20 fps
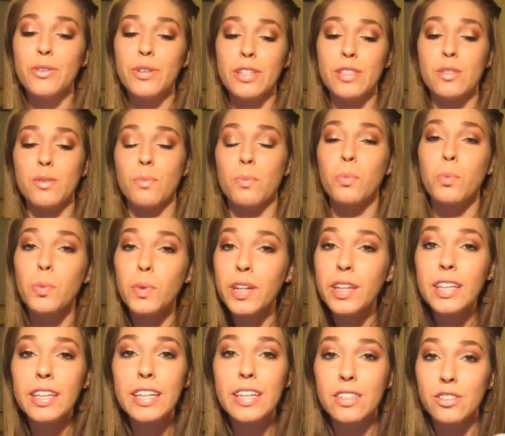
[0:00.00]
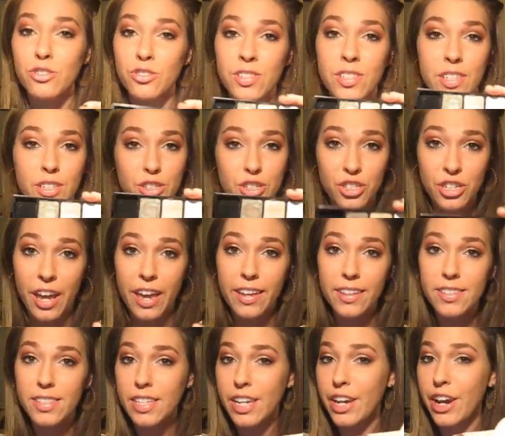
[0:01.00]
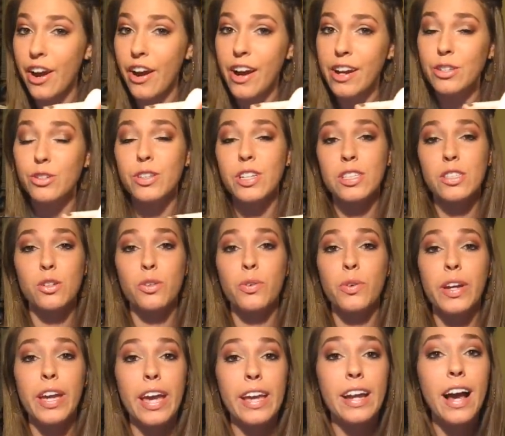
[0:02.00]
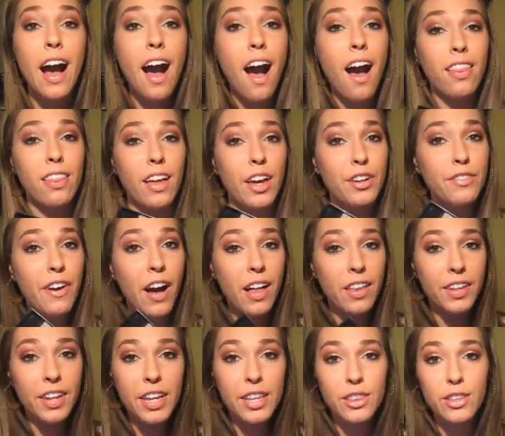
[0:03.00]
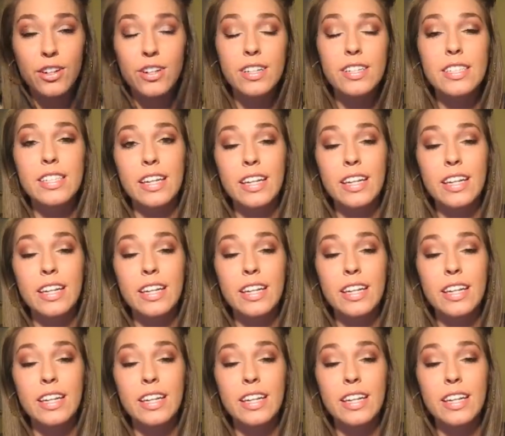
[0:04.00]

You get some really interesting shades here and you get to create a lot of holiday looks.